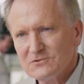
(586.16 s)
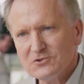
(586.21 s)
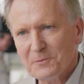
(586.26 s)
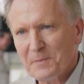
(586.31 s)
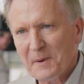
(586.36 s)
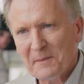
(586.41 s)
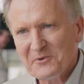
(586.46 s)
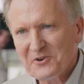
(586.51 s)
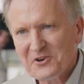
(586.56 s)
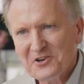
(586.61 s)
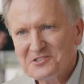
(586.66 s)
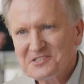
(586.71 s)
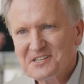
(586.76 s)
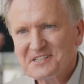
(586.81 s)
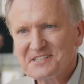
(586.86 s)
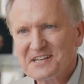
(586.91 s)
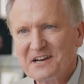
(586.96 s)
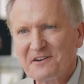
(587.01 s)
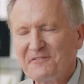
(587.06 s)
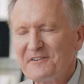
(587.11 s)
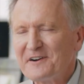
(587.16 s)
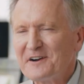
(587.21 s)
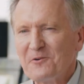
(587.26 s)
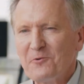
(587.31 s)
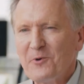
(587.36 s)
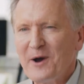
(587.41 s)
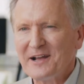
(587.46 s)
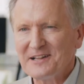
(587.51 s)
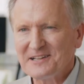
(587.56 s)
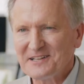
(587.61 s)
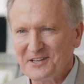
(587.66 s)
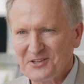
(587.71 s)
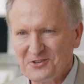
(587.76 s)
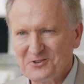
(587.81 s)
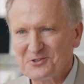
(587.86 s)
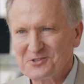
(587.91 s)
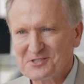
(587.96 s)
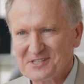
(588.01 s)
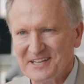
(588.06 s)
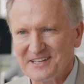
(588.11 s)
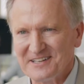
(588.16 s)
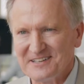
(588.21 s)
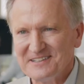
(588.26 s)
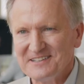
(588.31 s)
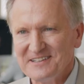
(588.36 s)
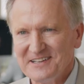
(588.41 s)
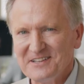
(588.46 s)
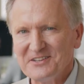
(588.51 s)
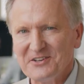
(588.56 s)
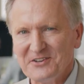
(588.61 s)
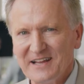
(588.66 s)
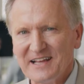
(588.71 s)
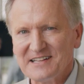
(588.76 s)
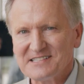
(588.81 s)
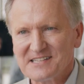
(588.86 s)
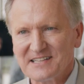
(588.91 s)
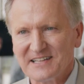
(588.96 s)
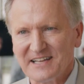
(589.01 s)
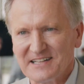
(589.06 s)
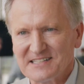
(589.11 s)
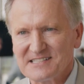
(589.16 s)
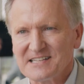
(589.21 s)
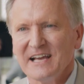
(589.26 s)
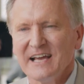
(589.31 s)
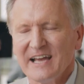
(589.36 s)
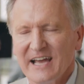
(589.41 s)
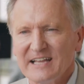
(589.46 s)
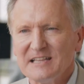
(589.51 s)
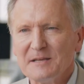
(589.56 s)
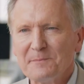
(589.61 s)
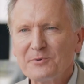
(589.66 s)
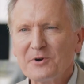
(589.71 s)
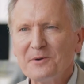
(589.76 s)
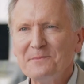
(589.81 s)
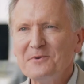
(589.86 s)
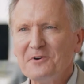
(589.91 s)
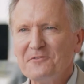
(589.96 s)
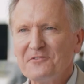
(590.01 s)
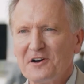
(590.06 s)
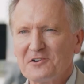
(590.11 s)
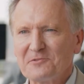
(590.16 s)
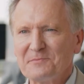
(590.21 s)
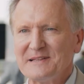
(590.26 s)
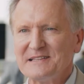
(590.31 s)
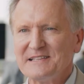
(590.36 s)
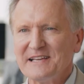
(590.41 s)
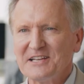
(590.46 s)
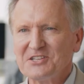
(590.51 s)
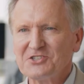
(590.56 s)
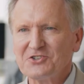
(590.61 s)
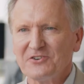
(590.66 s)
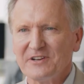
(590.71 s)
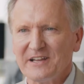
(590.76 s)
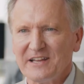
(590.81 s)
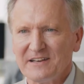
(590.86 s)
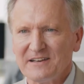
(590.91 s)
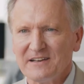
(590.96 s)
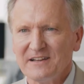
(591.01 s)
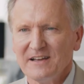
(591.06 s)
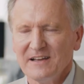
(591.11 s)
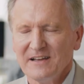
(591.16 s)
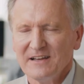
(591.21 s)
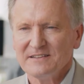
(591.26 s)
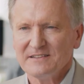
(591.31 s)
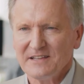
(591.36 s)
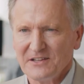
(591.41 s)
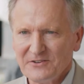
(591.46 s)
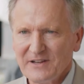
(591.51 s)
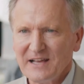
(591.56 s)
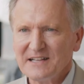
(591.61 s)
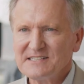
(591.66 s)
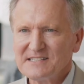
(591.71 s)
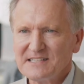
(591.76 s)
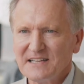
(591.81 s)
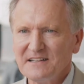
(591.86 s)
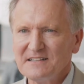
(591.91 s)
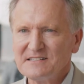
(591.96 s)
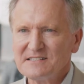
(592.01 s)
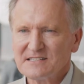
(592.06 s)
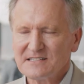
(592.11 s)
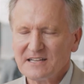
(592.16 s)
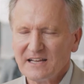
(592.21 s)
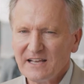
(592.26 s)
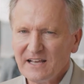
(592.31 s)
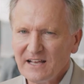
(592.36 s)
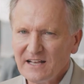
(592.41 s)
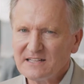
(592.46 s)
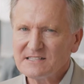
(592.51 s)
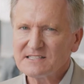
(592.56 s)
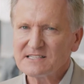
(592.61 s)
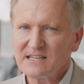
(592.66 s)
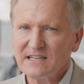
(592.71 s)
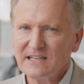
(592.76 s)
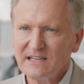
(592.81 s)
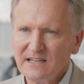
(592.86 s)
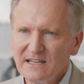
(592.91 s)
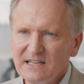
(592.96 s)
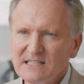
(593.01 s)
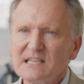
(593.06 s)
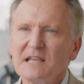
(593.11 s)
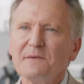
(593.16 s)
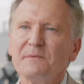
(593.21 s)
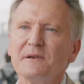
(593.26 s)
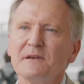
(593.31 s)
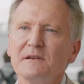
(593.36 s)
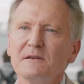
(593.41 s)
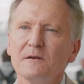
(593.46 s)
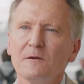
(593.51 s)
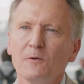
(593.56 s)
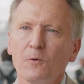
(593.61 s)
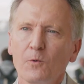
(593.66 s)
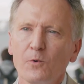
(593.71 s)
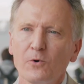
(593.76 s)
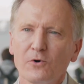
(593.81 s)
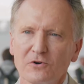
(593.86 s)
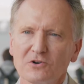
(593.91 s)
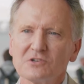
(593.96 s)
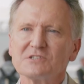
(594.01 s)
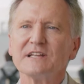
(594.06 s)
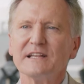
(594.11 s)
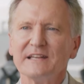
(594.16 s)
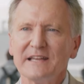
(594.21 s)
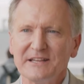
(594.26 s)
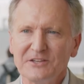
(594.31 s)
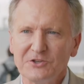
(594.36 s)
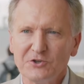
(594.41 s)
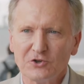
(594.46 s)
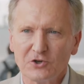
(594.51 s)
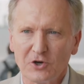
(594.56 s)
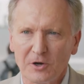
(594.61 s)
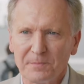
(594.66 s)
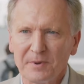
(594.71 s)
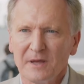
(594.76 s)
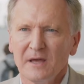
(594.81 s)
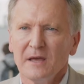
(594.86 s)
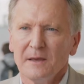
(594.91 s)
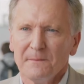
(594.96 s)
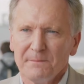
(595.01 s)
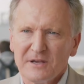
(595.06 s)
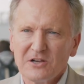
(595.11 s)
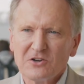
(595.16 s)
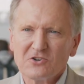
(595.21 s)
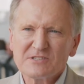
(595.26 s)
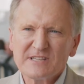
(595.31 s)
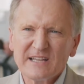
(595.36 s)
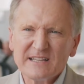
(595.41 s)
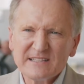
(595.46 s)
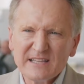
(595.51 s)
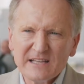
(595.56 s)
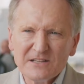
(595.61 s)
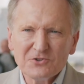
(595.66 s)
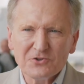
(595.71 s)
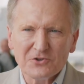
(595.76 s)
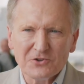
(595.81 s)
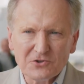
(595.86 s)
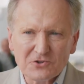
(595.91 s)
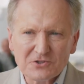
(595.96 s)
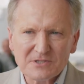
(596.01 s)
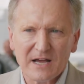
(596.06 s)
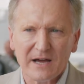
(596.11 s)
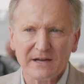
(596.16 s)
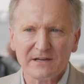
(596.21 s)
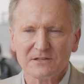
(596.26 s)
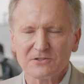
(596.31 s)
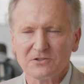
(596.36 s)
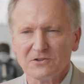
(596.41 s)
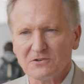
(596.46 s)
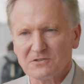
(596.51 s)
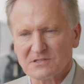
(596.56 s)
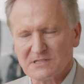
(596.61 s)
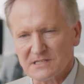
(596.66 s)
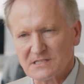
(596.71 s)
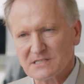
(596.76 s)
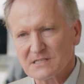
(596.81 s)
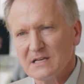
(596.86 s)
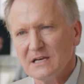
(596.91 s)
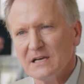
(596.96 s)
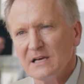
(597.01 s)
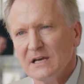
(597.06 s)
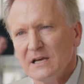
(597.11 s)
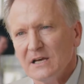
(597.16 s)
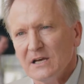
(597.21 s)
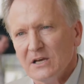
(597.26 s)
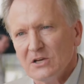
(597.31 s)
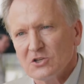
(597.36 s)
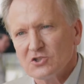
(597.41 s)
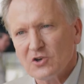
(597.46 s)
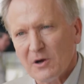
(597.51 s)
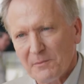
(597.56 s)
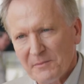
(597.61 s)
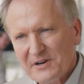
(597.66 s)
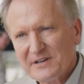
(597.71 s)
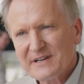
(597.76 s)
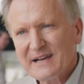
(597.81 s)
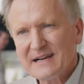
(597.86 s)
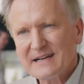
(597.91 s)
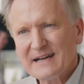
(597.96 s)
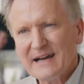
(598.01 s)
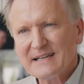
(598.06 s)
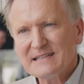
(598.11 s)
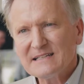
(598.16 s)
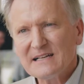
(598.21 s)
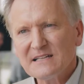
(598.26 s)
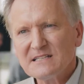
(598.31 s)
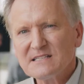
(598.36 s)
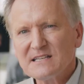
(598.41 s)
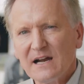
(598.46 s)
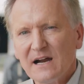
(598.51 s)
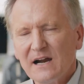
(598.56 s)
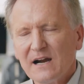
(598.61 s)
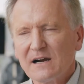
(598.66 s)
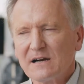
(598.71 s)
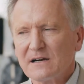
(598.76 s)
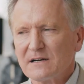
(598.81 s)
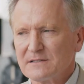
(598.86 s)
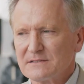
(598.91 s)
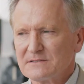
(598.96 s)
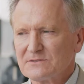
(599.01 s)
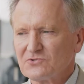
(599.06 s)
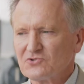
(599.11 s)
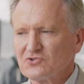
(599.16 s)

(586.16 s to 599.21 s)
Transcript: dopaminergics are very widely used in the United States, and the problem of augmentation in the United States is even worse than in Europe because they tend to use higher doses. So American guidelines are